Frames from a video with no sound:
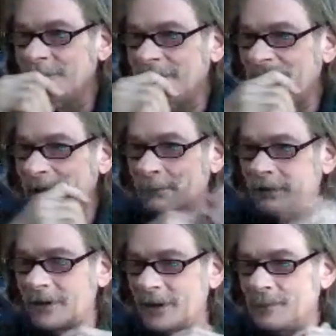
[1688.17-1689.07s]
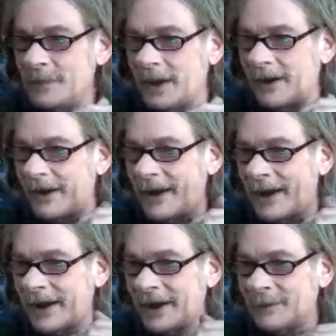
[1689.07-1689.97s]
Deborah,
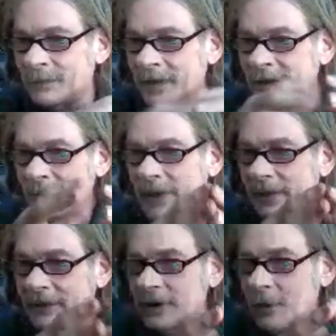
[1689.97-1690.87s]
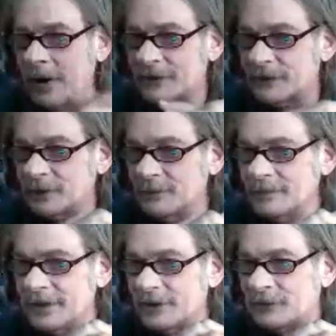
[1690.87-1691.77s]
hi. Melanie Weiser,
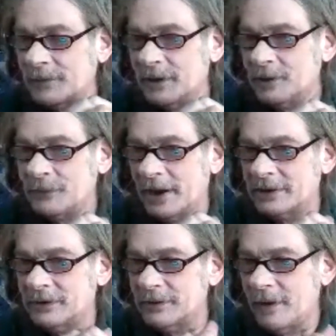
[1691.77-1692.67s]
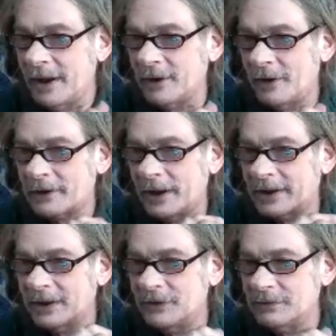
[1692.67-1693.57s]
less fear. Thank you. Hi, Hawkeye.
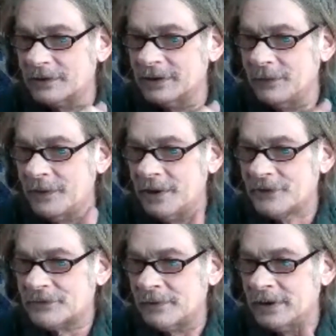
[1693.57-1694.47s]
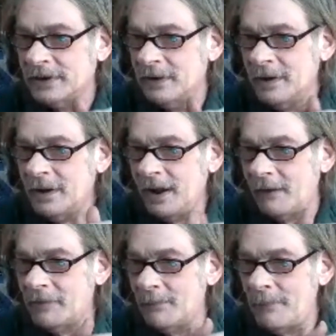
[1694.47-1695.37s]
Can you look into the history
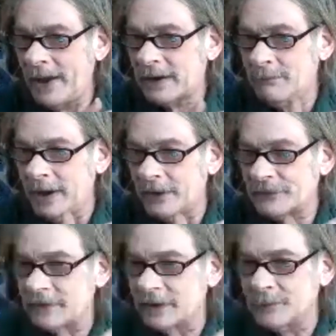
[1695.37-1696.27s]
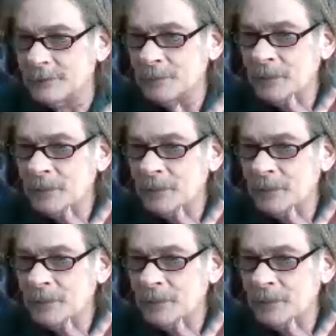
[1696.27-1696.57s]
of the backmasking?